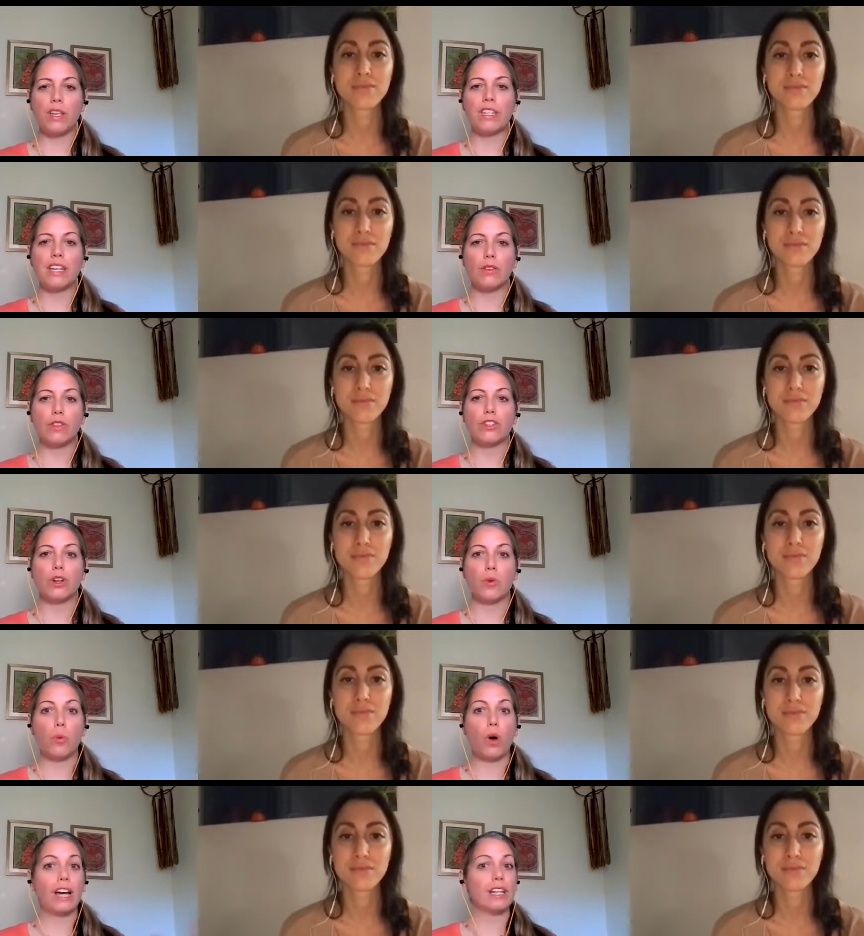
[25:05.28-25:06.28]
Speaker 1: we hear the term
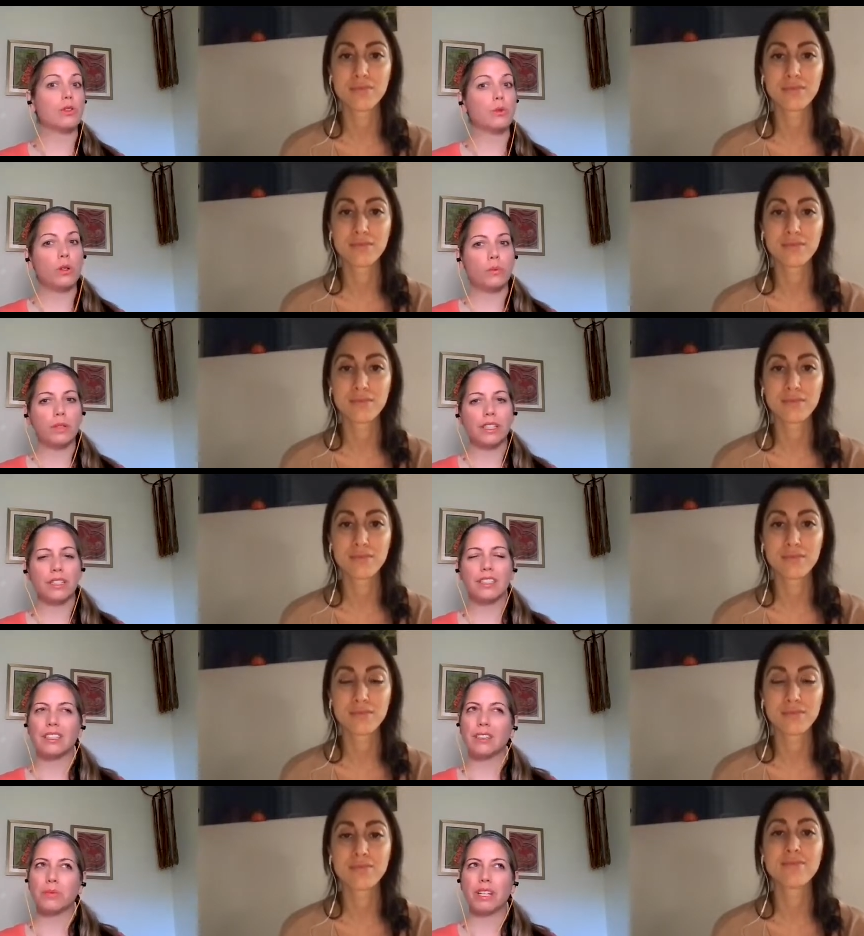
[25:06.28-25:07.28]
wild woman,
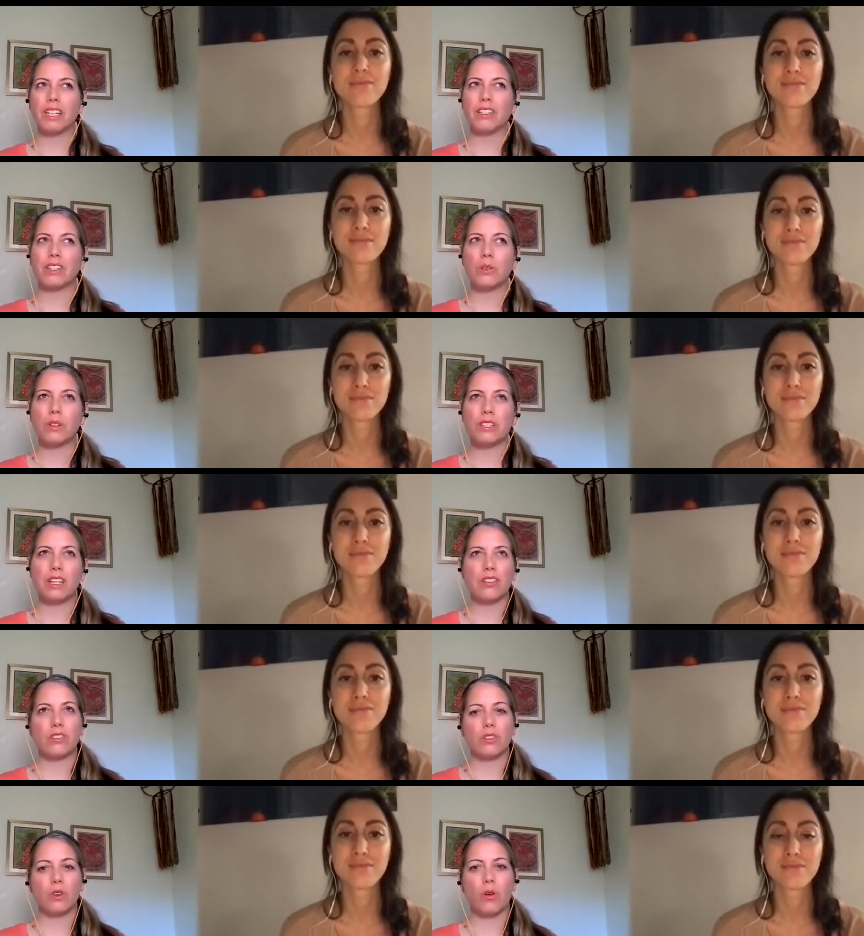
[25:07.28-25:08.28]
and I'm like, no, is that's
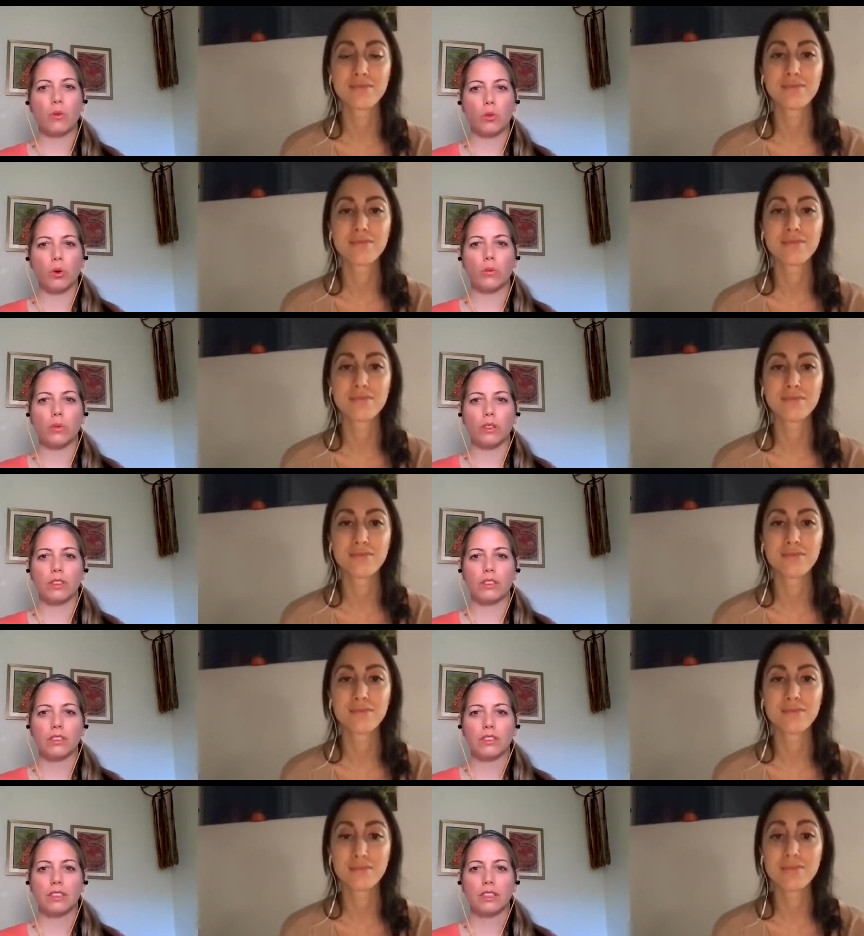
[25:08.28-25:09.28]
just called normal,
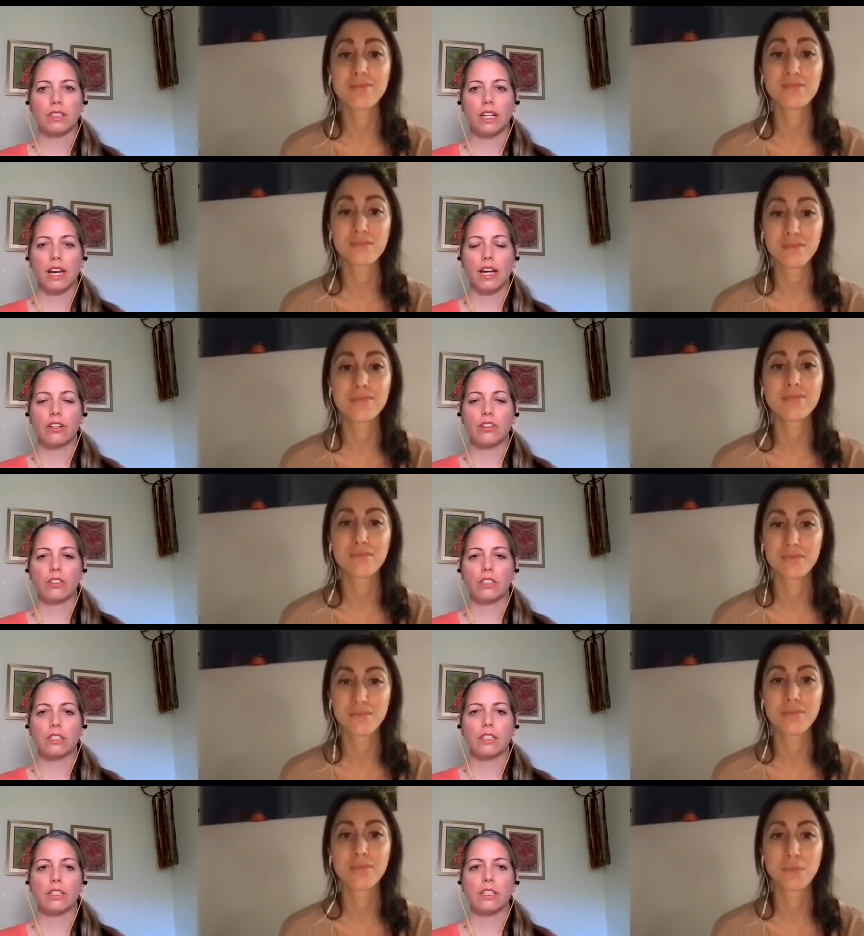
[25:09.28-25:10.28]

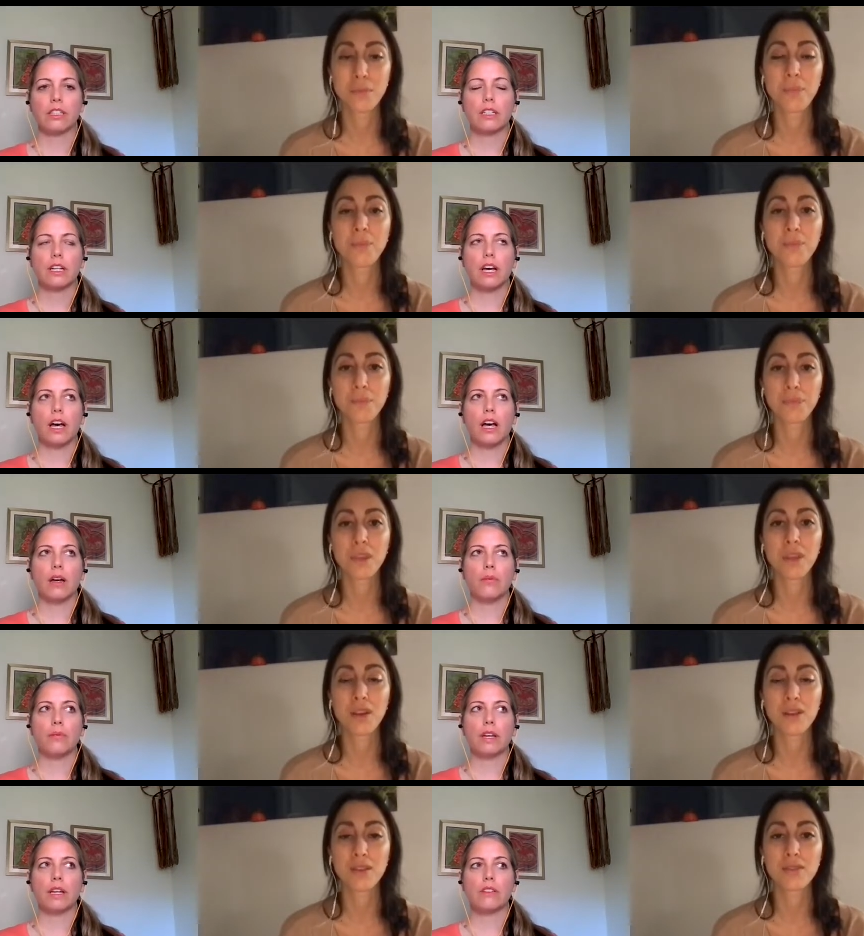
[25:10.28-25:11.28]
actually.
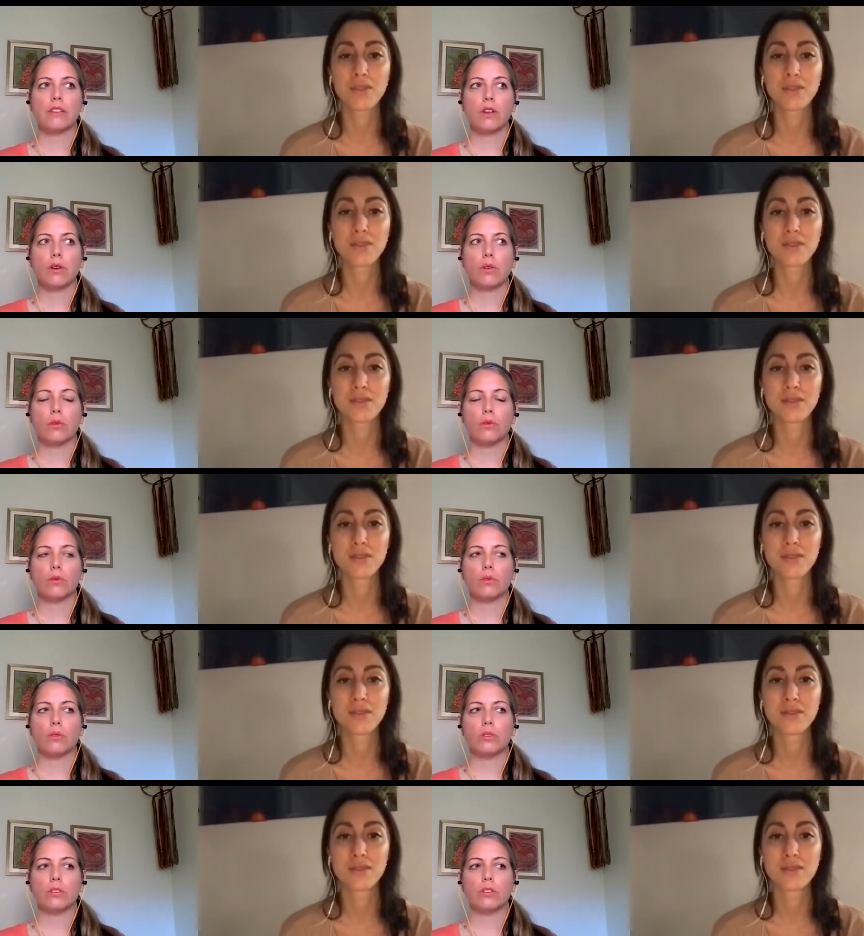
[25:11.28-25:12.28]
Um, and so,
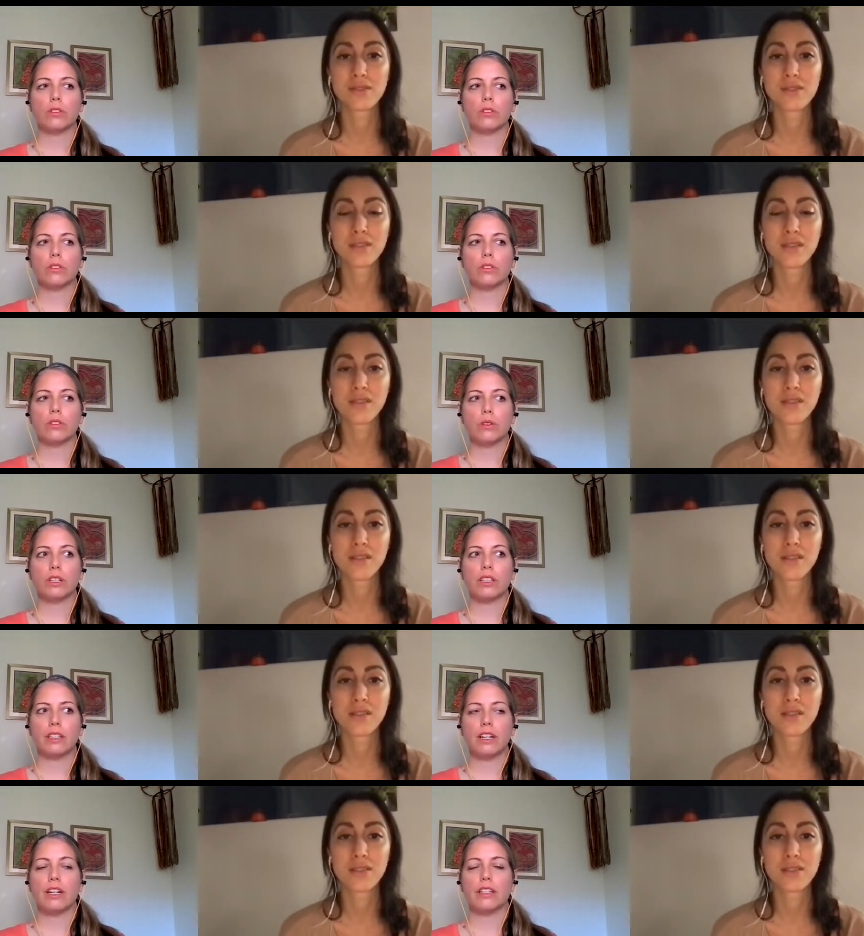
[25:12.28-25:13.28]
so I
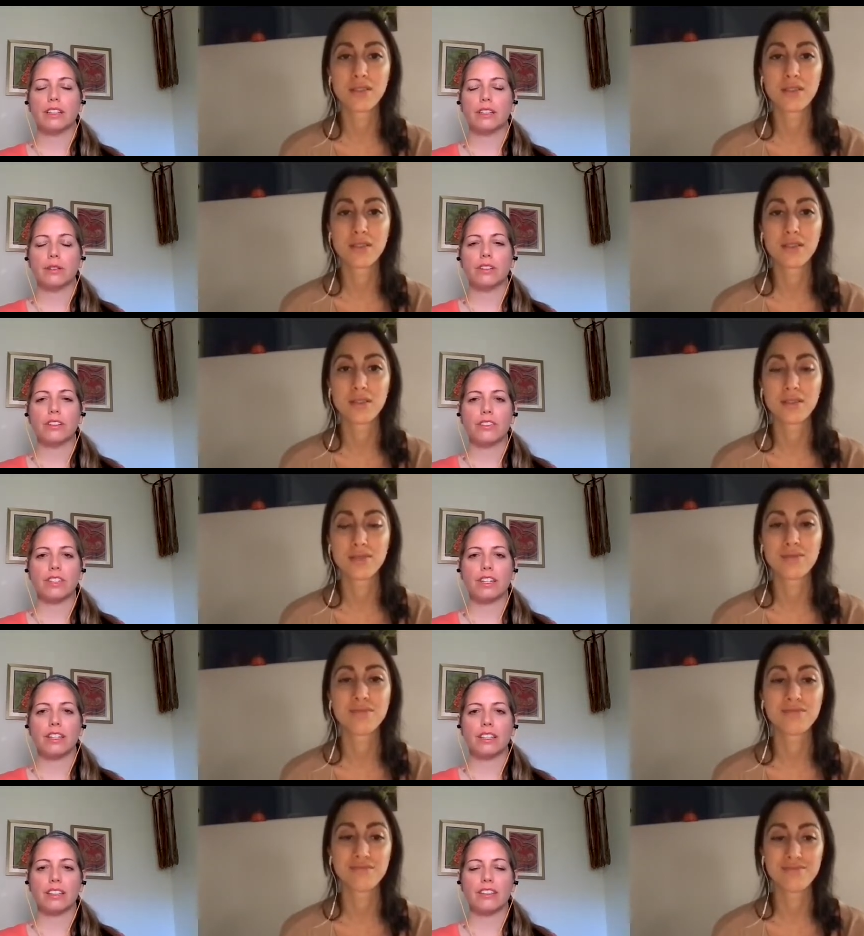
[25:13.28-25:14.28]
hear, I hear what you're
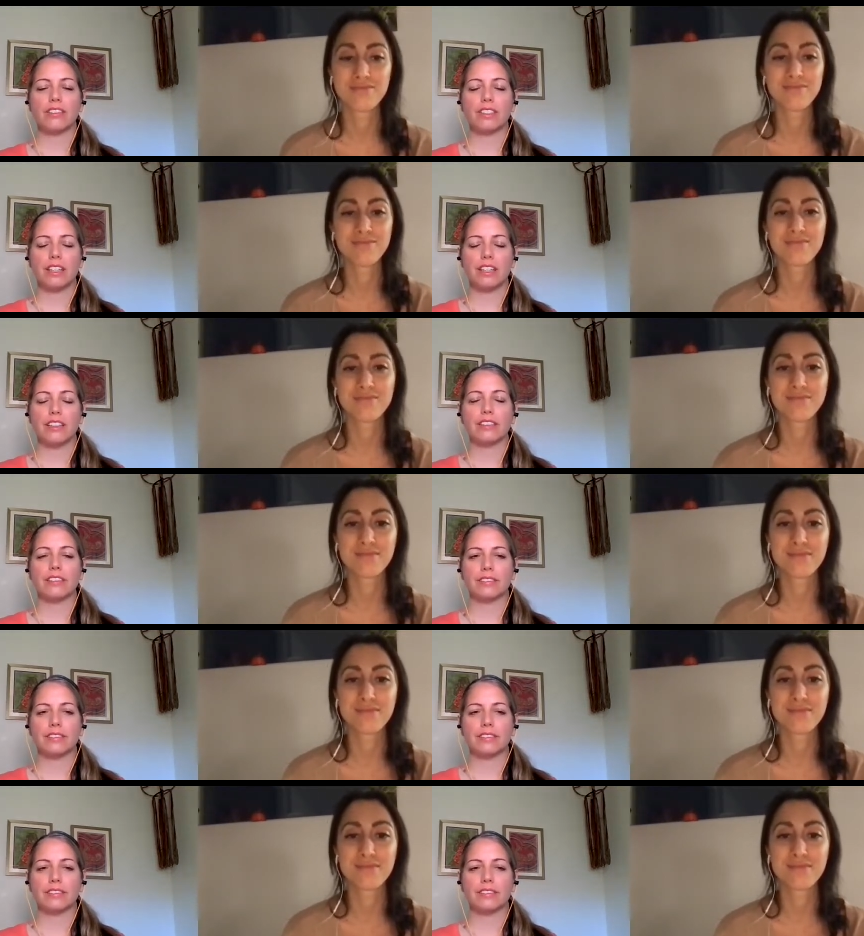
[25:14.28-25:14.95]
saying. There's, yeah.